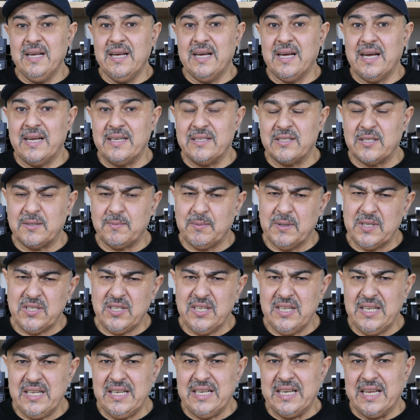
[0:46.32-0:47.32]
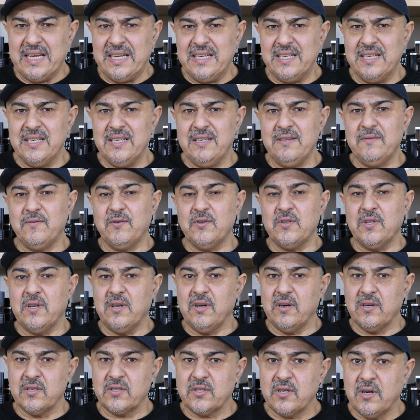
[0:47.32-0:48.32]
and especially lately for the
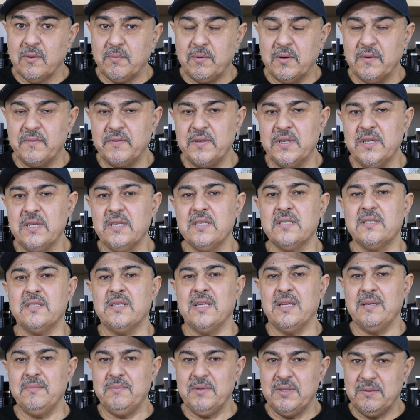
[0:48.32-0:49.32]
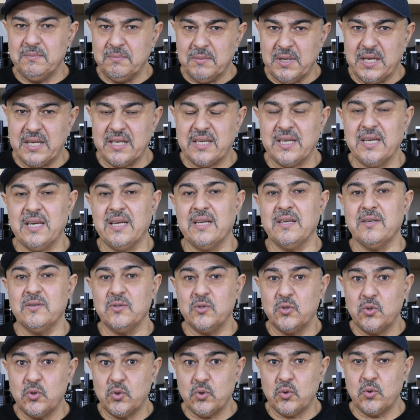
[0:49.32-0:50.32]
last couple of years they've been making
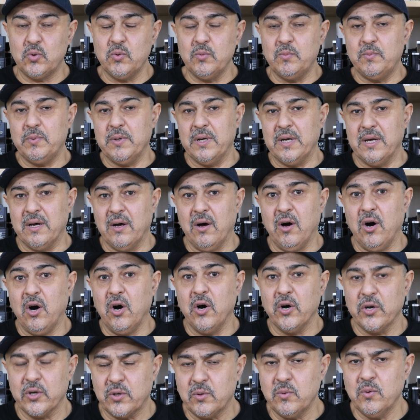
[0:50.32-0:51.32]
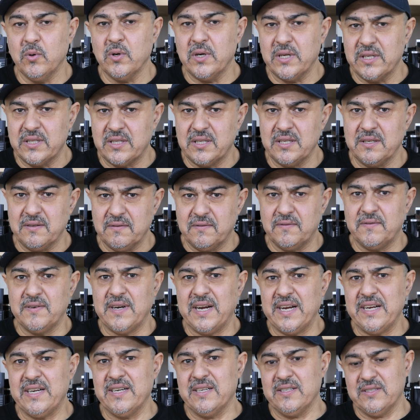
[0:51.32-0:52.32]
super high quality
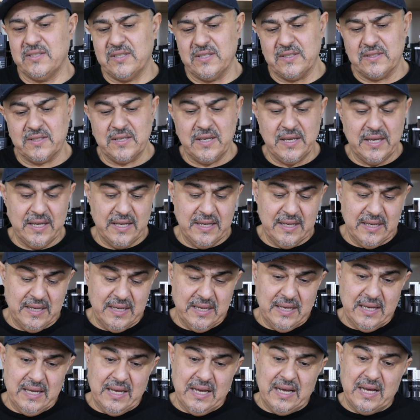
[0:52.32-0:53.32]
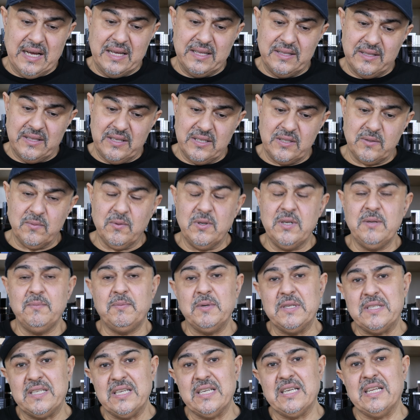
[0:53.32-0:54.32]
fragrances. And this one in
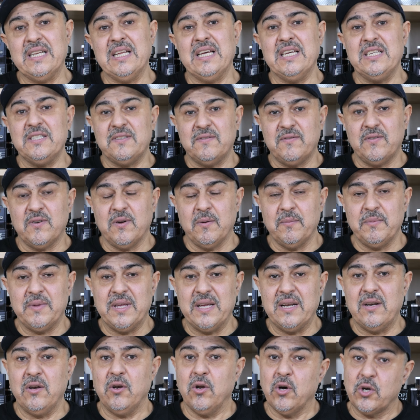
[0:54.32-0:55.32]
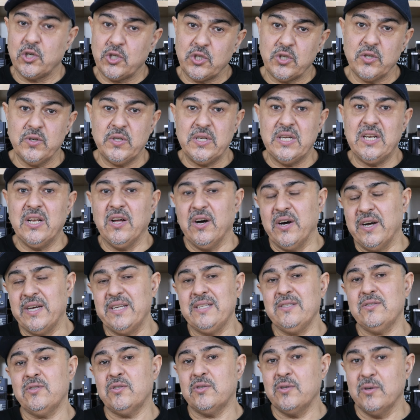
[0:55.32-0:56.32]
particular is from their luxury
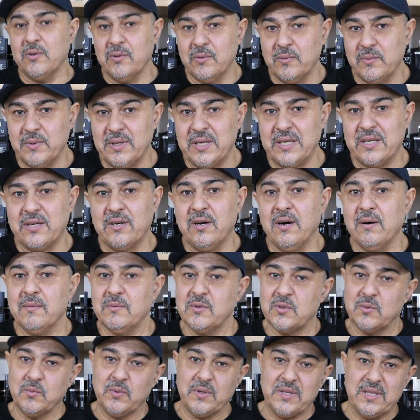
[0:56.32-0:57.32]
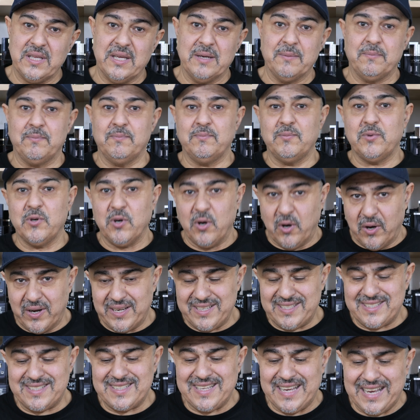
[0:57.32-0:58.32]
line, so it comes with a
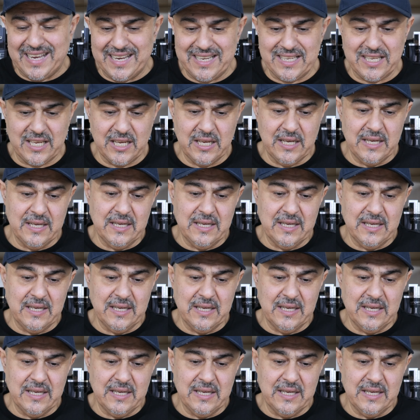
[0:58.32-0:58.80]
price tag.